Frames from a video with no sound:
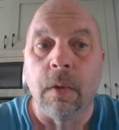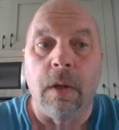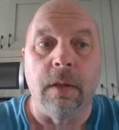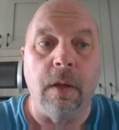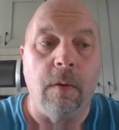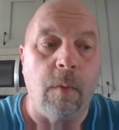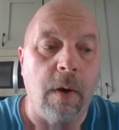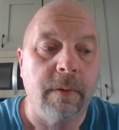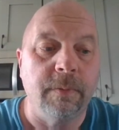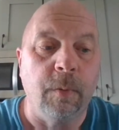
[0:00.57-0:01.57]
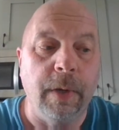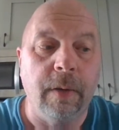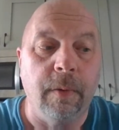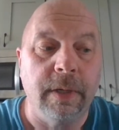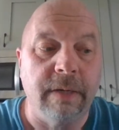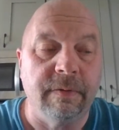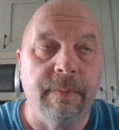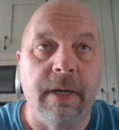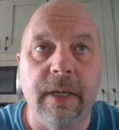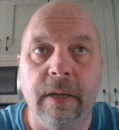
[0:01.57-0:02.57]
Hello and welcome to week one,
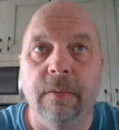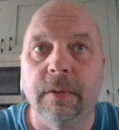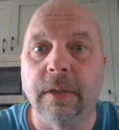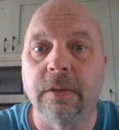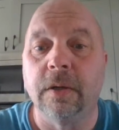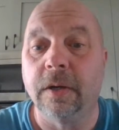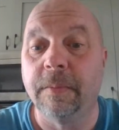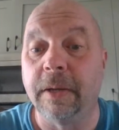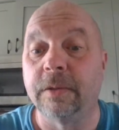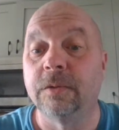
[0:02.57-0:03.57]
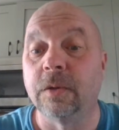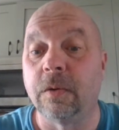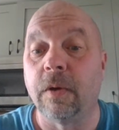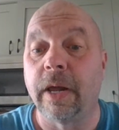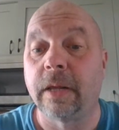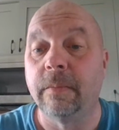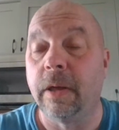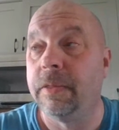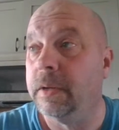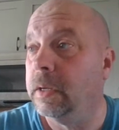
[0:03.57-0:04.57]
everybody. We're going to talk about the Socratic
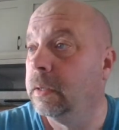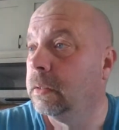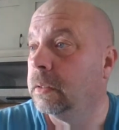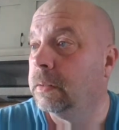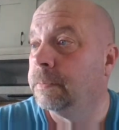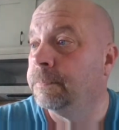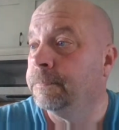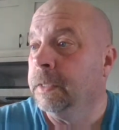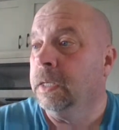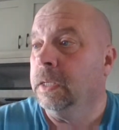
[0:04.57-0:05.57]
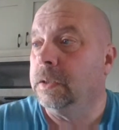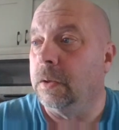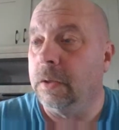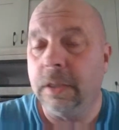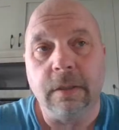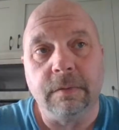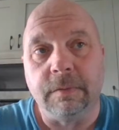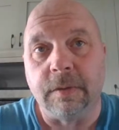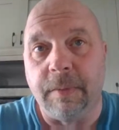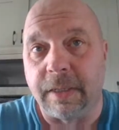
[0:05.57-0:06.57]
method. Don't get
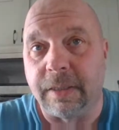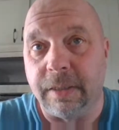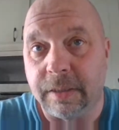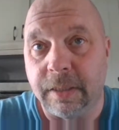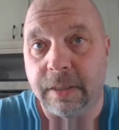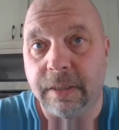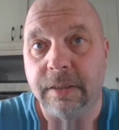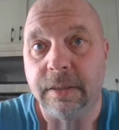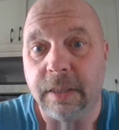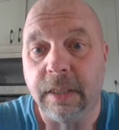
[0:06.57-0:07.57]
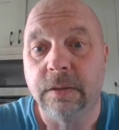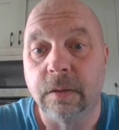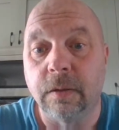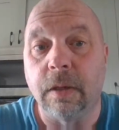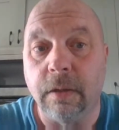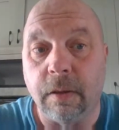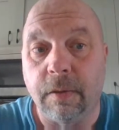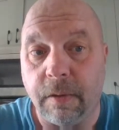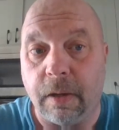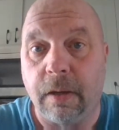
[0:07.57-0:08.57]
nervous about this. This is easier than you
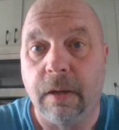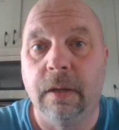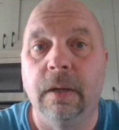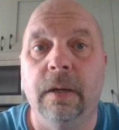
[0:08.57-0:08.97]
think.